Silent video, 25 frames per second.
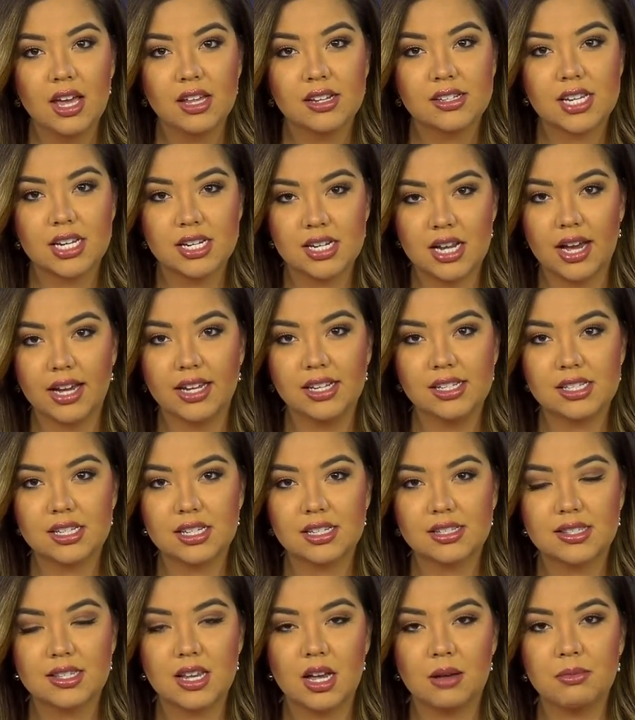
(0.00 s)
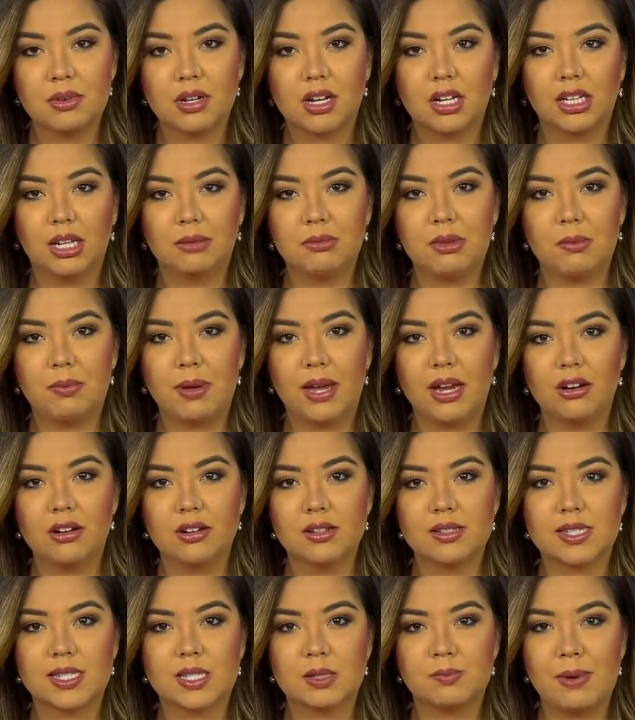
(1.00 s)
Tonight, some Columbia
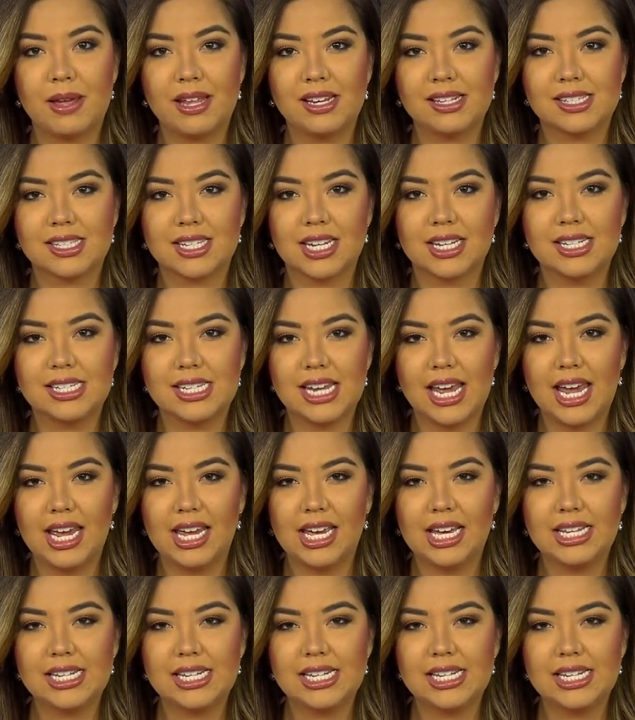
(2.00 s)
parents spent today